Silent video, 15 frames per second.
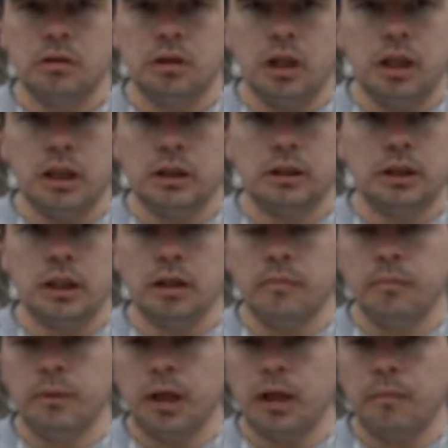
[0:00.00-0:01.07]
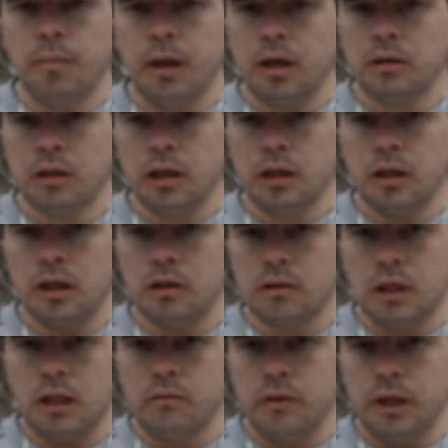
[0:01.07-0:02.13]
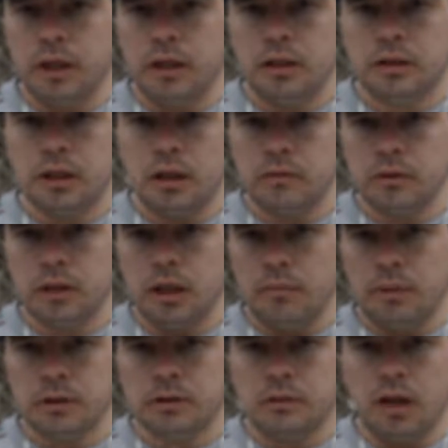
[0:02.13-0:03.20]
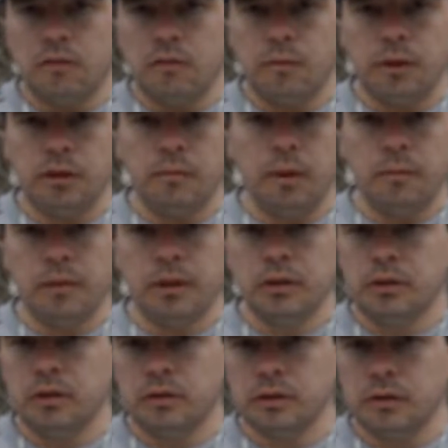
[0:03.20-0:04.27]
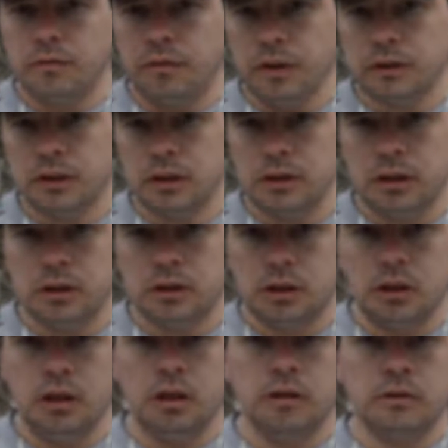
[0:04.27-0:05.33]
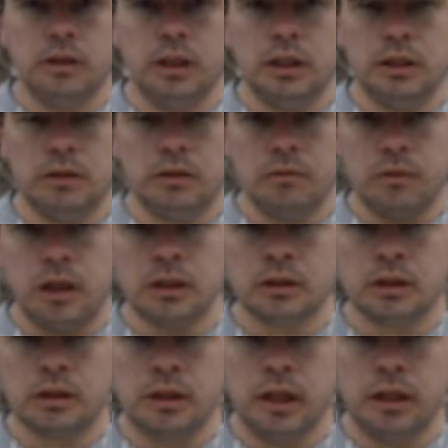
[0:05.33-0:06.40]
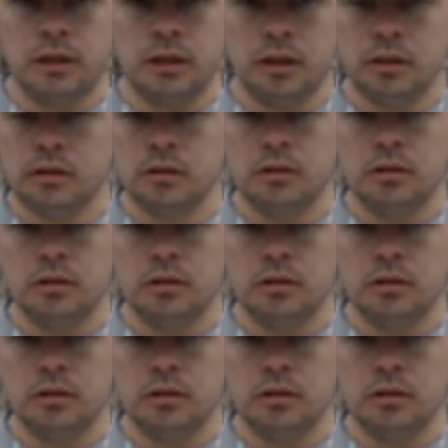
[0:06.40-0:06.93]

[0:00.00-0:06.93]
It's not a bad little long laneway, and it's not really that much gravel. But maybe they're doing some fixings and, you know, taking out the ruts on that thing.